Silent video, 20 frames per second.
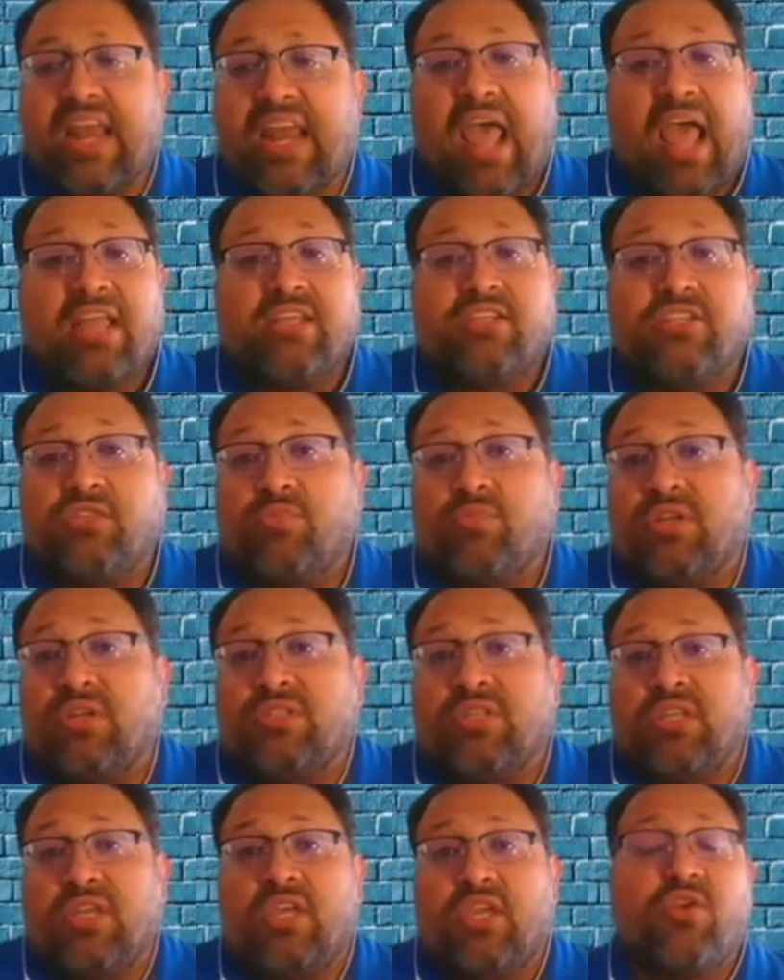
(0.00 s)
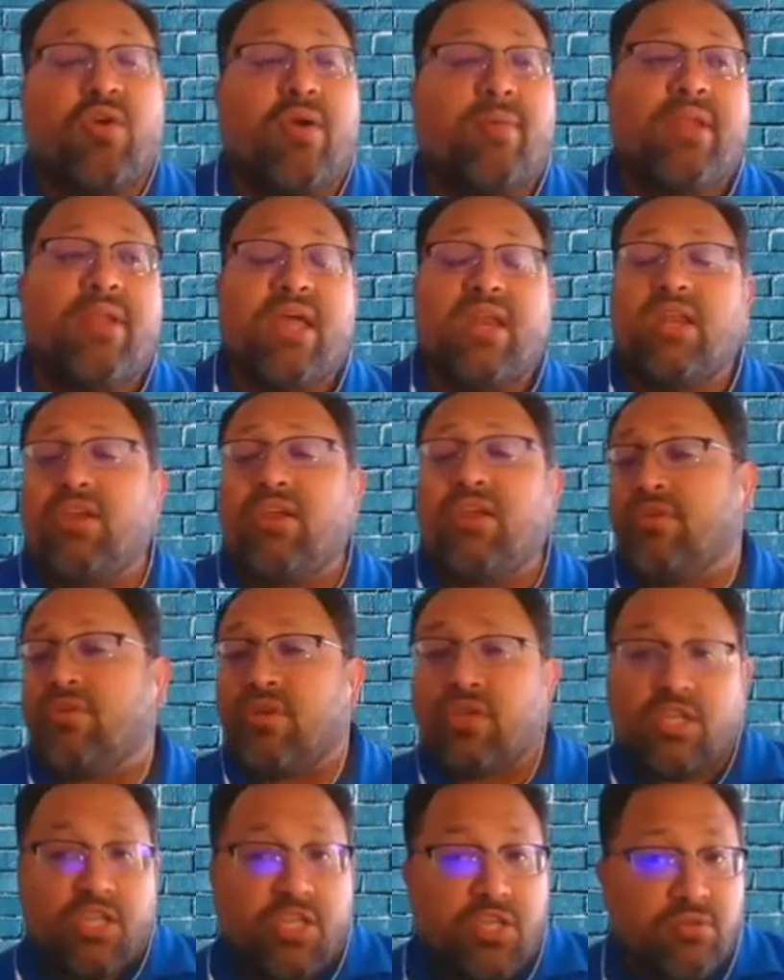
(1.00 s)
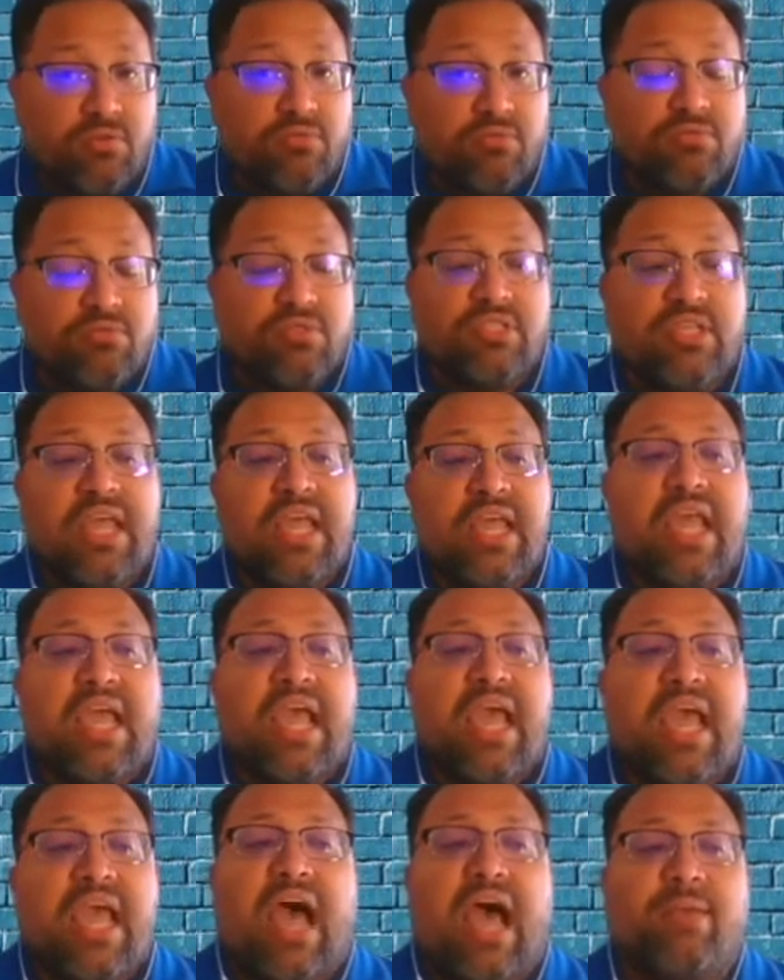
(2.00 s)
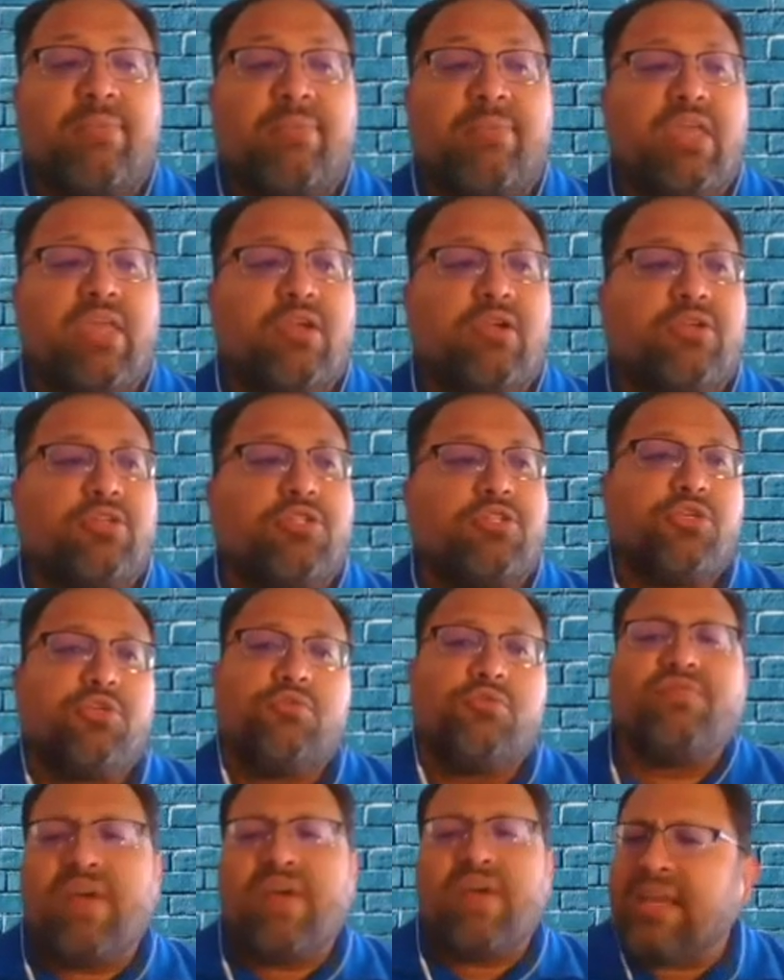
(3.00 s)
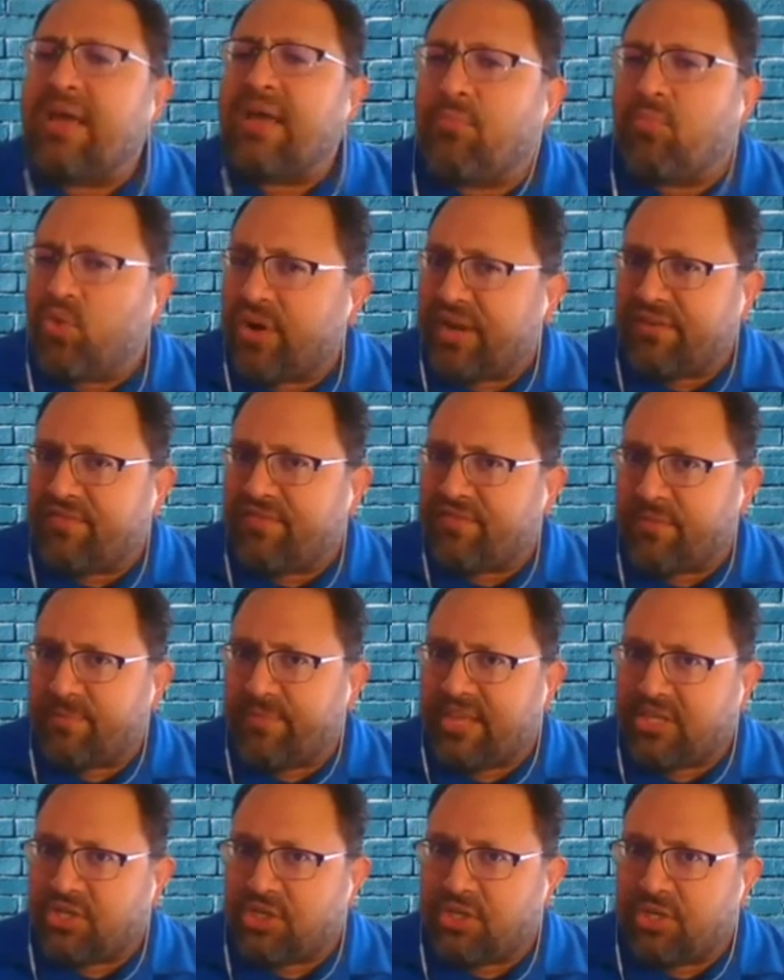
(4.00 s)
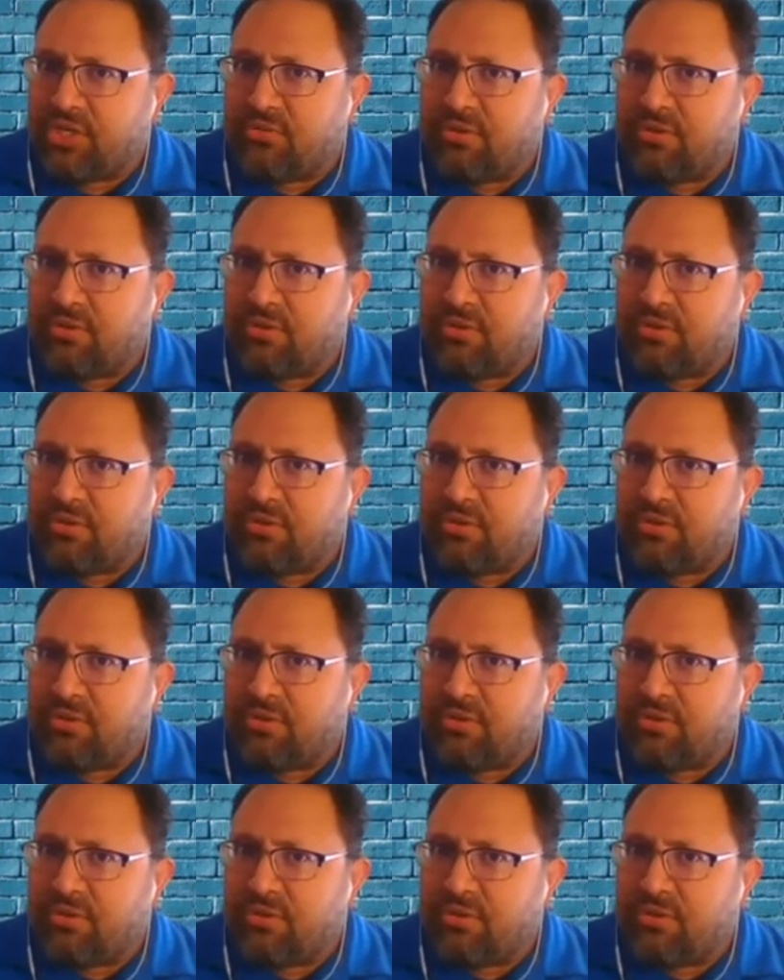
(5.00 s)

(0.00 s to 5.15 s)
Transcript: And I just wanted to let you know I'm not here to accuse, I'm here to find out more information.